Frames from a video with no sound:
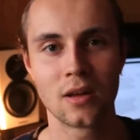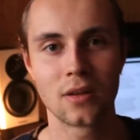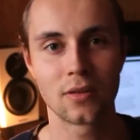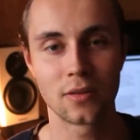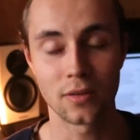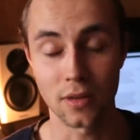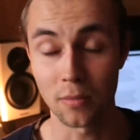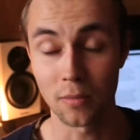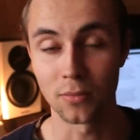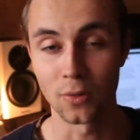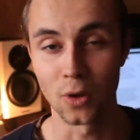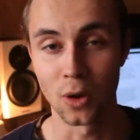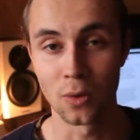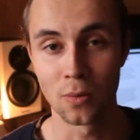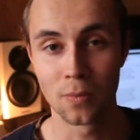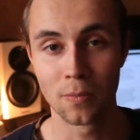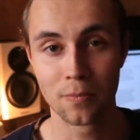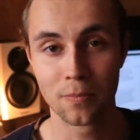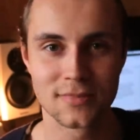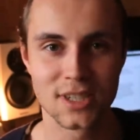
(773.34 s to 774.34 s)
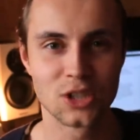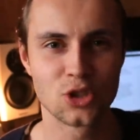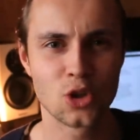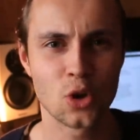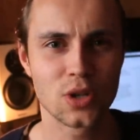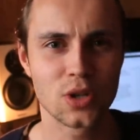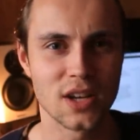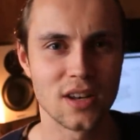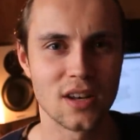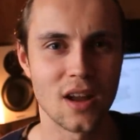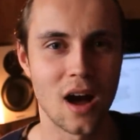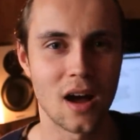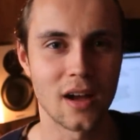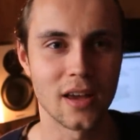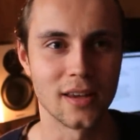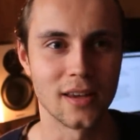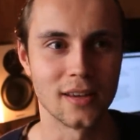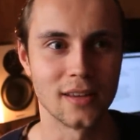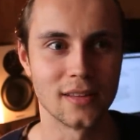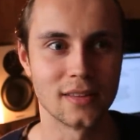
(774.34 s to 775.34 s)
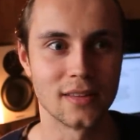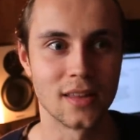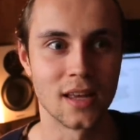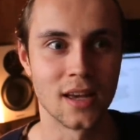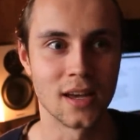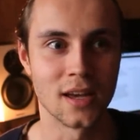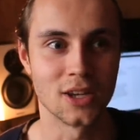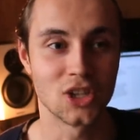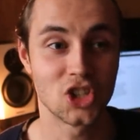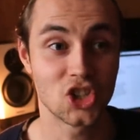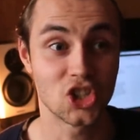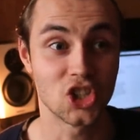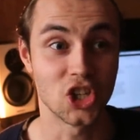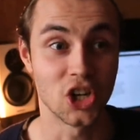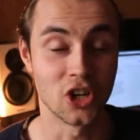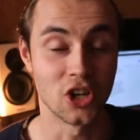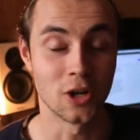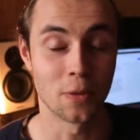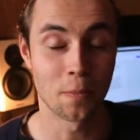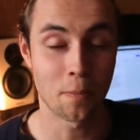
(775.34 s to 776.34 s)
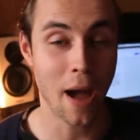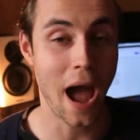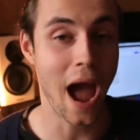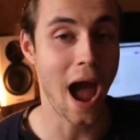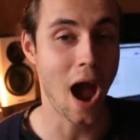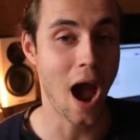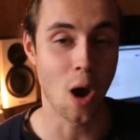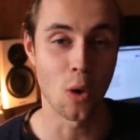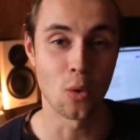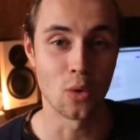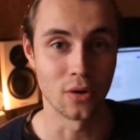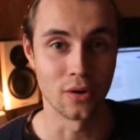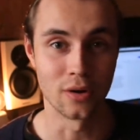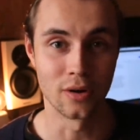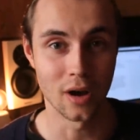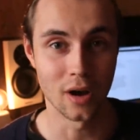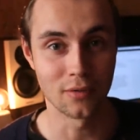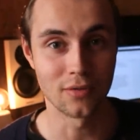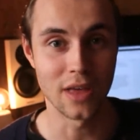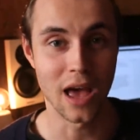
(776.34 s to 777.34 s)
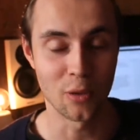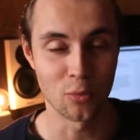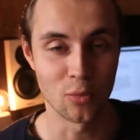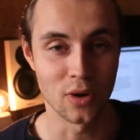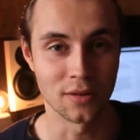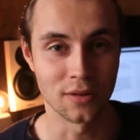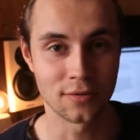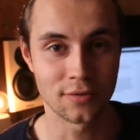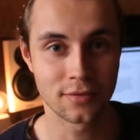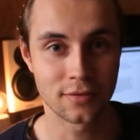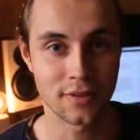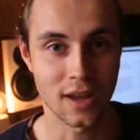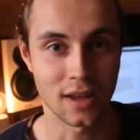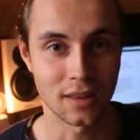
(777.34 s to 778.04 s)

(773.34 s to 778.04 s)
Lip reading: Thumb, though. There's no denying the sheer power of that riff,